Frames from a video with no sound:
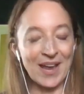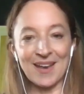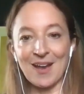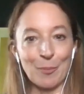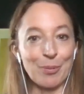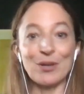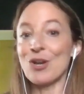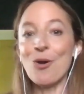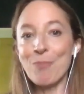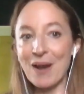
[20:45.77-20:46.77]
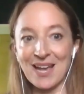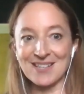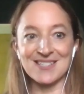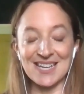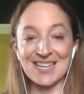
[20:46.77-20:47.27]
weighing up
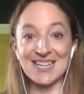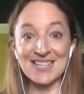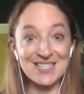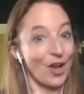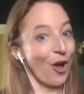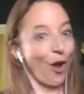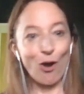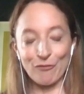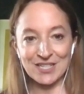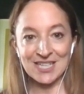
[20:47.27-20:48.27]
complex needs